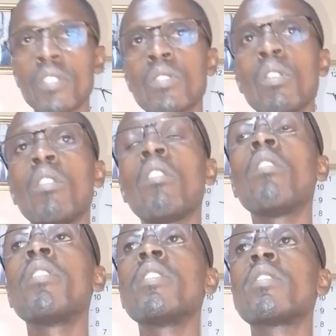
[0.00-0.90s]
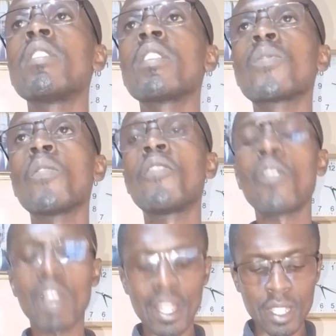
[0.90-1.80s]
So all these things will fall
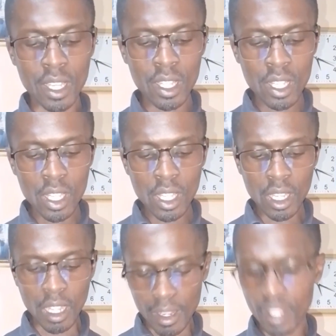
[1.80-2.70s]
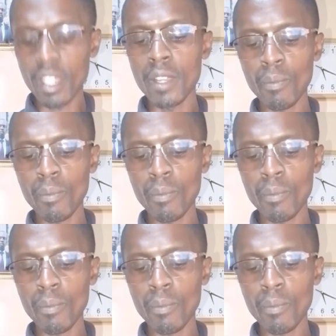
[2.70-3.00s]
under career.